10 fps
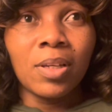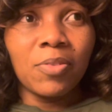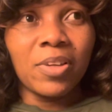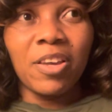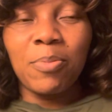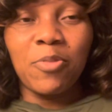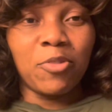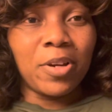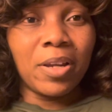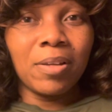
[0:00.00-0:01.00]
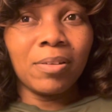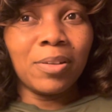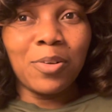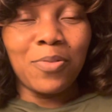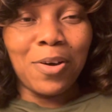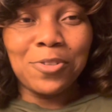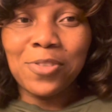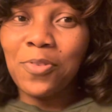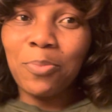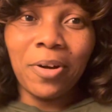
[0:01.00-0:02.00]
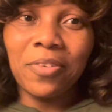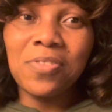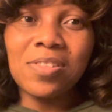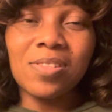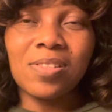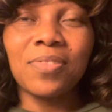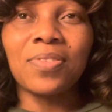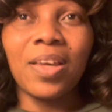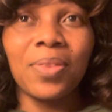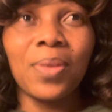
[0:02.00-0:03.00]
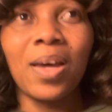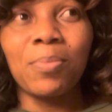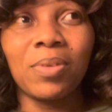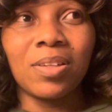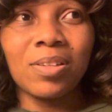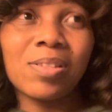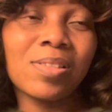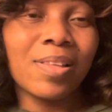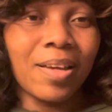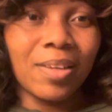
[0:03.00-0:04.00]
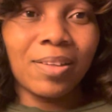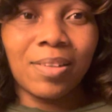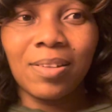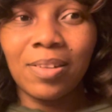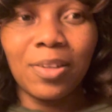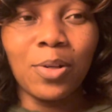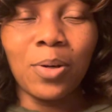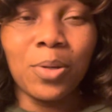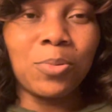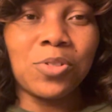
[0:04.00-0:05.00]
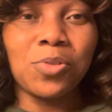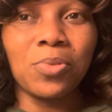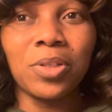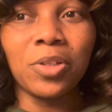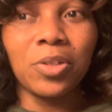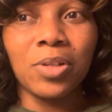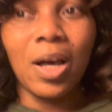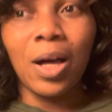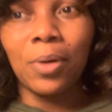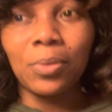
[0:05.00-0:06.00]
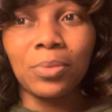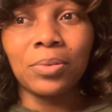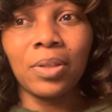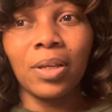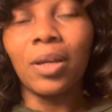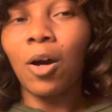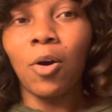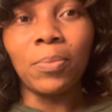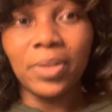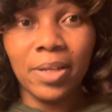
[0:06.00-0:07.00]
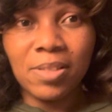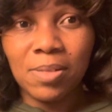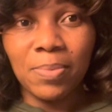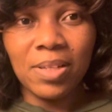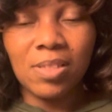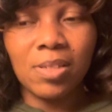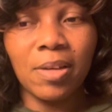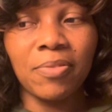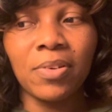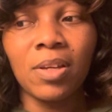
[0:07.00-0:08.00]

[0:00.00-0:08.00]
Even gave me free, vouchers for breakfast and stuff like that because, it was just really good how they accommodated me and stuff.